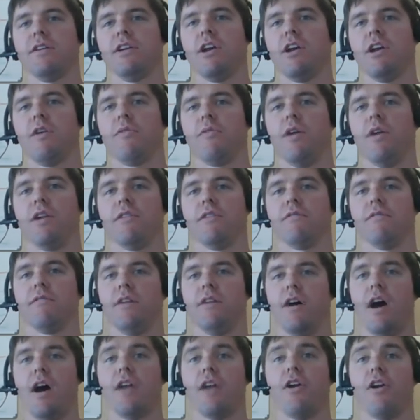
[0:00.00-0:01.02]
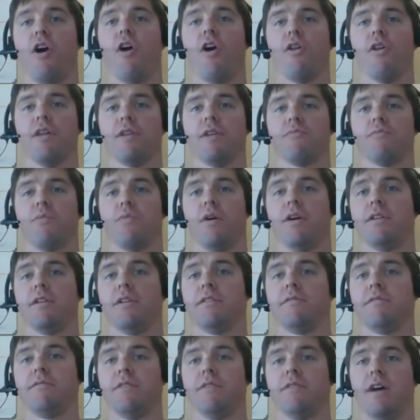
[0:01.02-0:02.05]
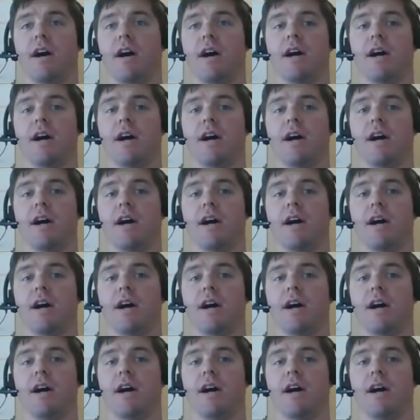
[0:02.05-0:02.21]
an all-in-one